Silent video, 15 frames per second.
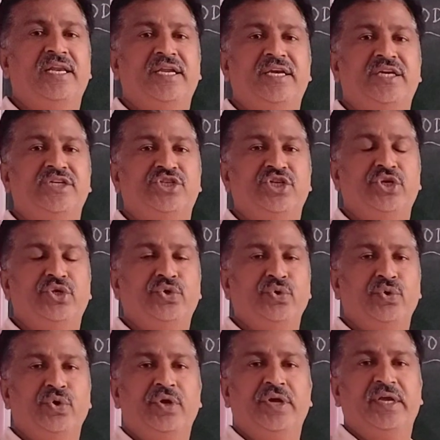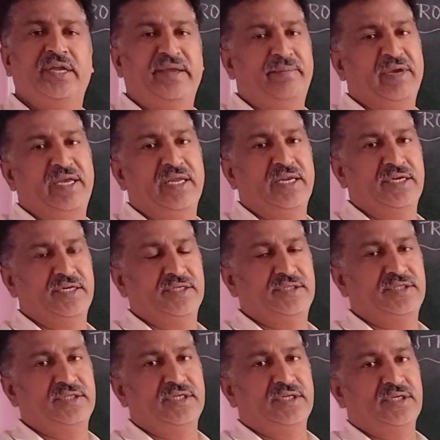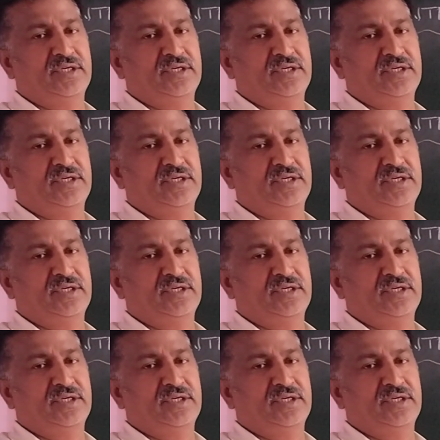energy into chemical energy.